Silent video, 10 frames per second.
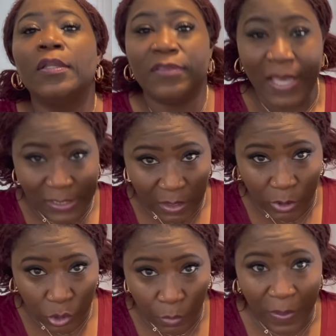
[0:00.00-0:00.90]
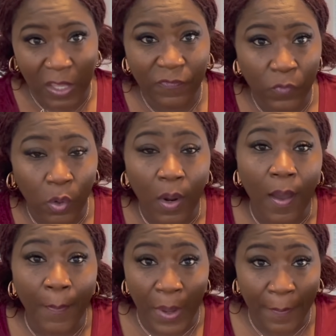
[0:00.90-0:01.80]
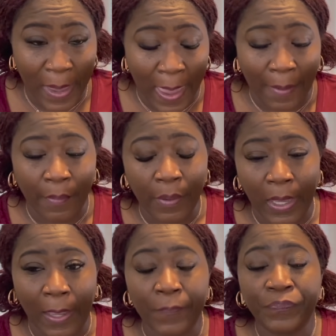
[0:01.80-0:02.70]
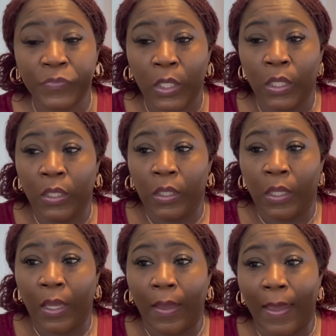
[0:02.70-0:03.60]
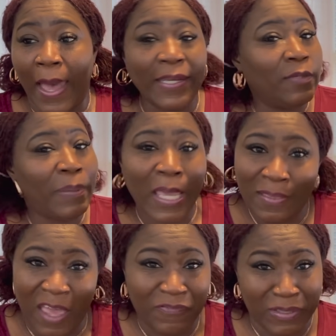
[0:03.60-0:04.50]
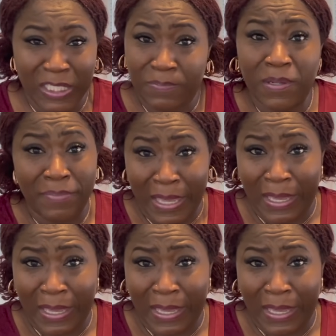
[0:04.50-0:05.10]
That's how much you would pay for a bum bag. Okay, I didn't pay that for this bum